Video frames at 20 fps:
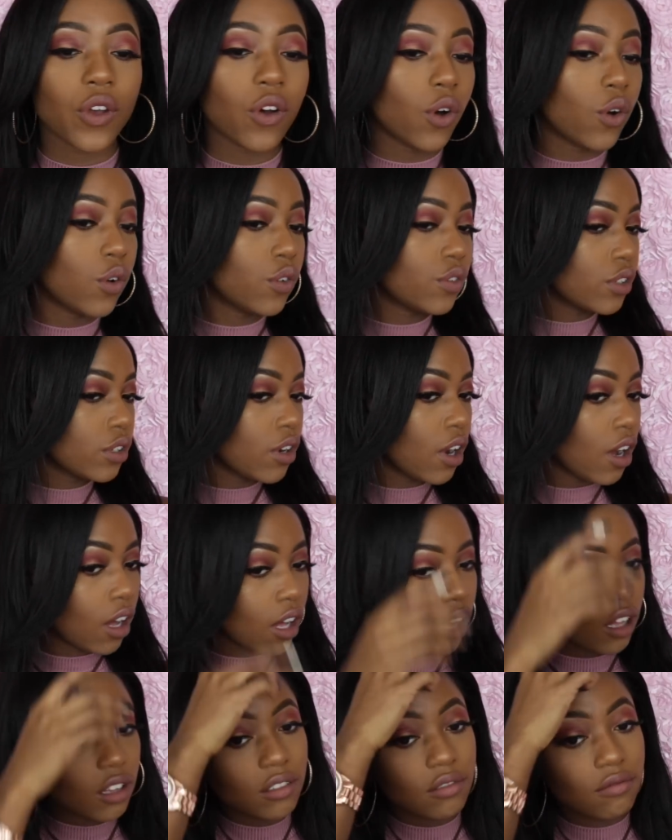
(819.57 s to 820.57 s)

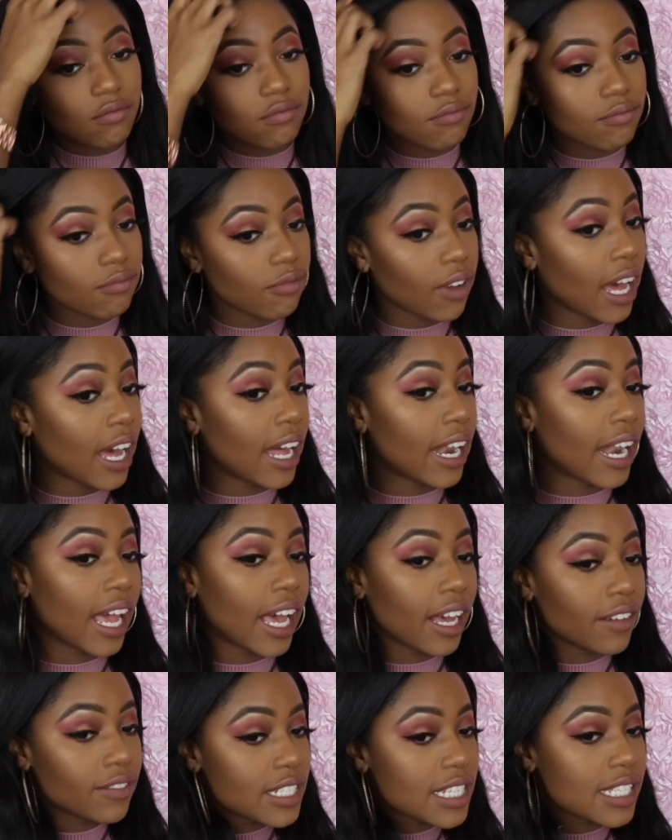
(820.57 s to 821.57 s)
Overall, I'd
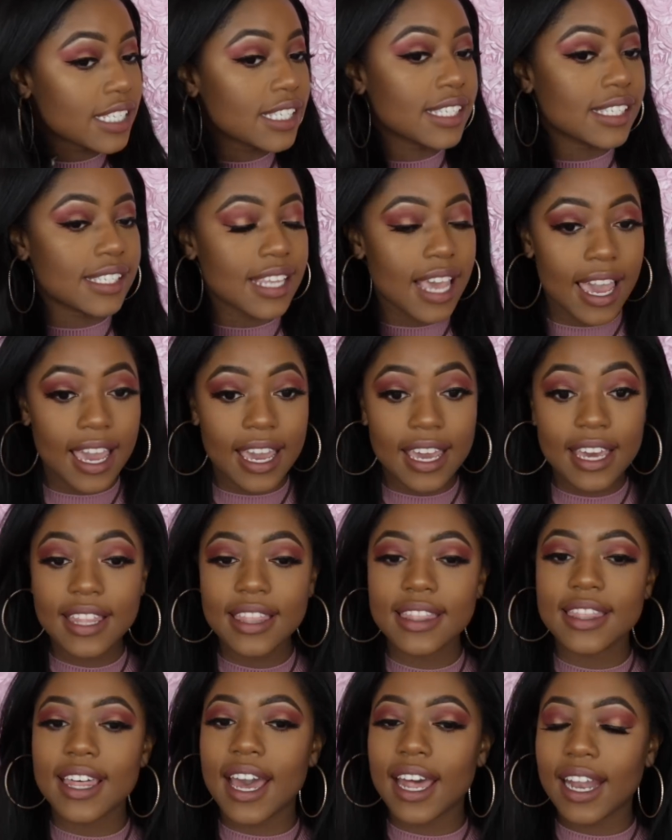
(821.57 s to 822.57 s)
have to say
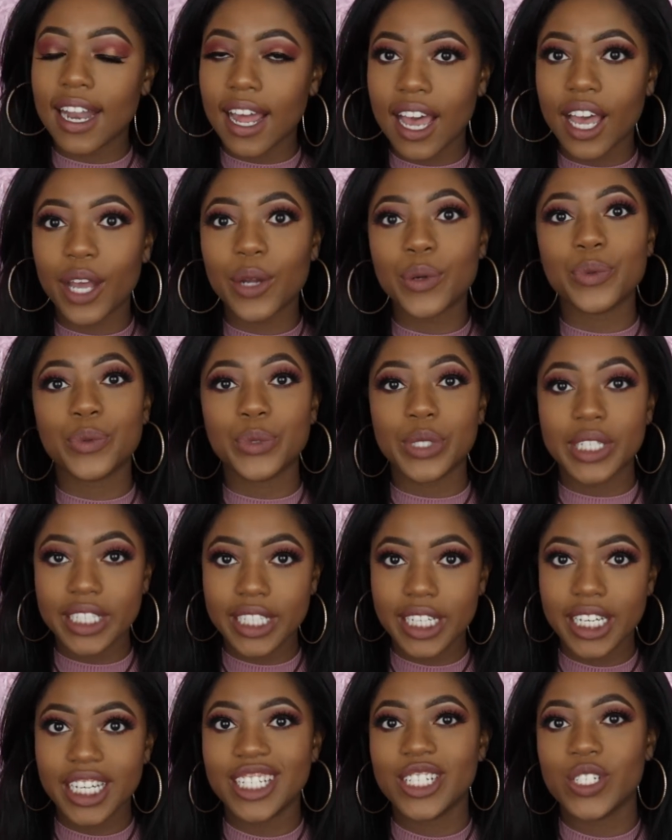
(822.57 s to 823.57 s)
that I
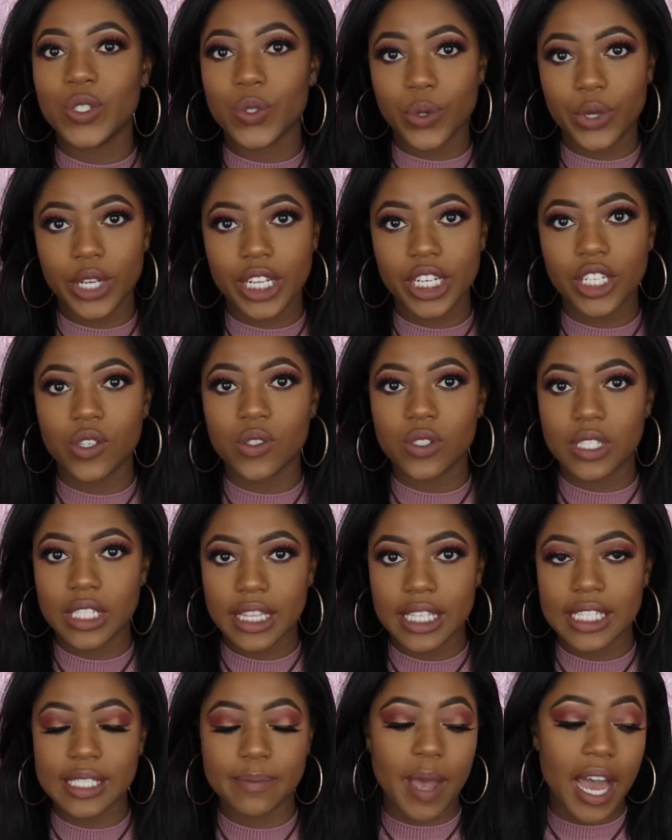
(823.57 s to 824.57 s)
really enjoyed using
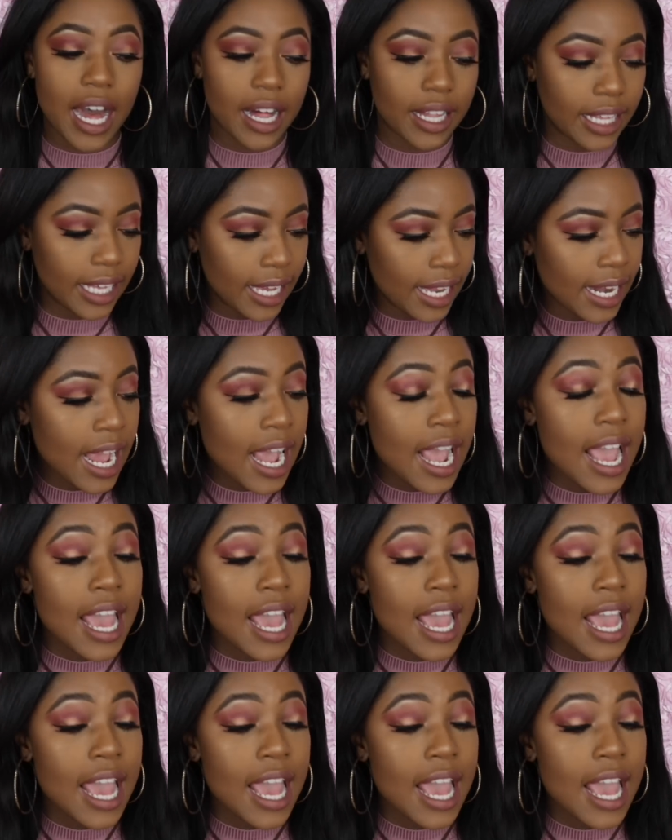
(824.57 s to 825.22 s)
this palette.